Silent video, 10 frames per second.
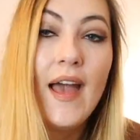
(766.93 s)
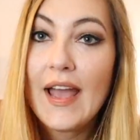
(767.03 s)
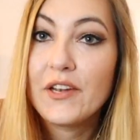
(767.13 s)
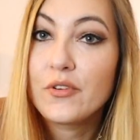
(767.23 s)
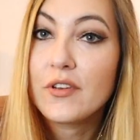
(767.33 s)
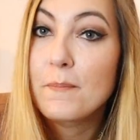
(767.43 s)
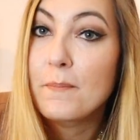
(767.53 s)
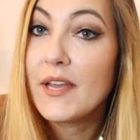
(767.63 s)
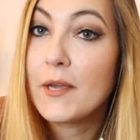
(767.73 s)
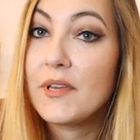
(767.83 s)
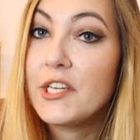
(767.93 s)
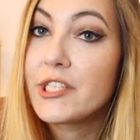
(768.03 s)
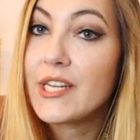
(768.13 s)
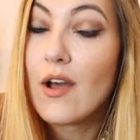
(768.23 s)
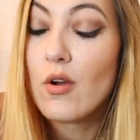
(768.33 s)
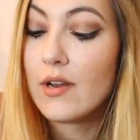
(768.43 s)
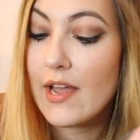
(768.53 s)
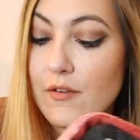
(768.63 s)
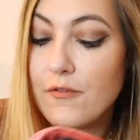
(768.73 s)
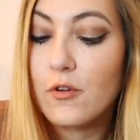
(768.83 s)
I took a big beach towel,
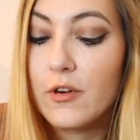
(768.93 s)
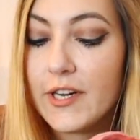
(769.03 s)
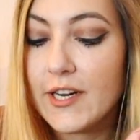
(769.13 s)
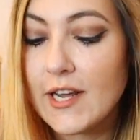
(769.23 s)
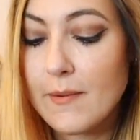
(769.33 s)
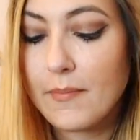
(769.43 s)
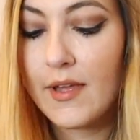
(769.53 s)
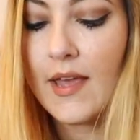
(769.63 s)
I folded it up,